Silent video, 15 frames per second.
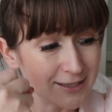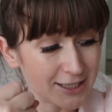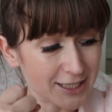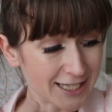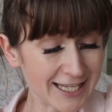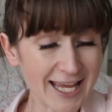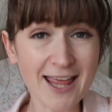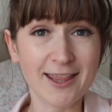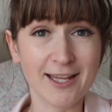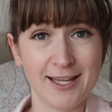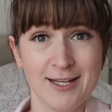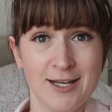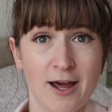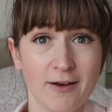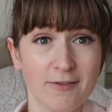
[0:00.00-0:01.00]
together
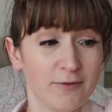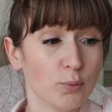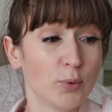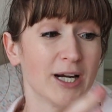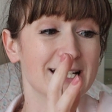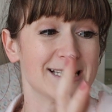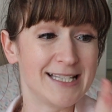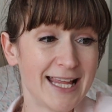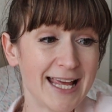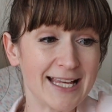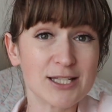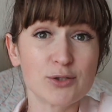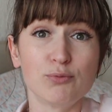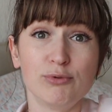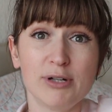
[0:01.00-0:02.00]
enough, whereas
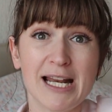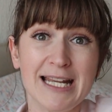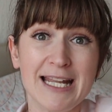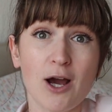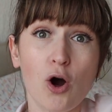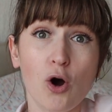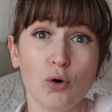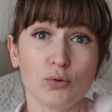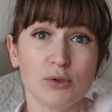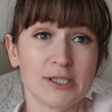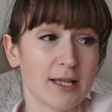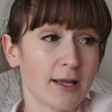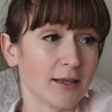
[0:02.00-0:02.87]
this really holds